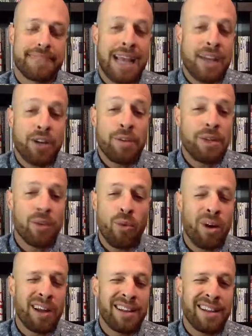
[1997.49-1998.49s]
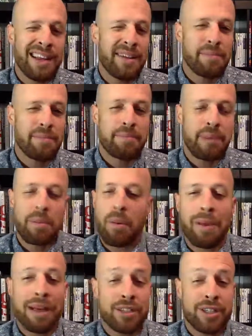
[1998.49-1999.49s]
and you'll be the one that people
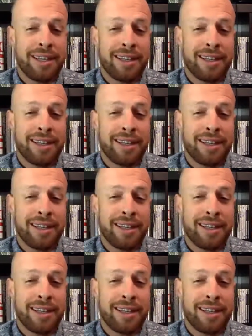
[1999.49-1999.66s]
mention